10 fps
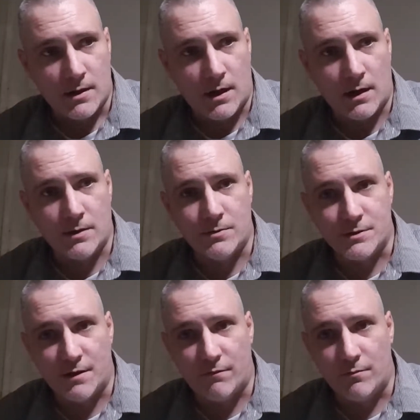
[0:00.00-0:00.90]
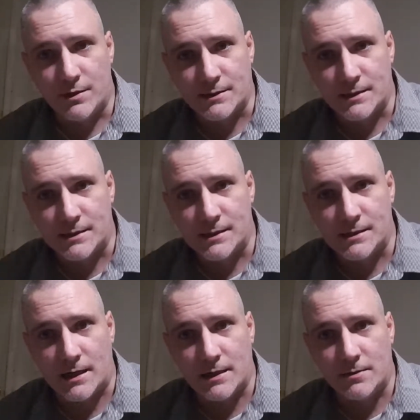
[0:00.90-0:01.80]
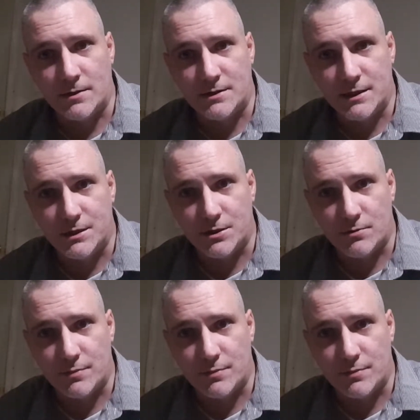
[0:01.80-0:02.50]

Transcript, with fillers: I own several businesses. I own a t-shirt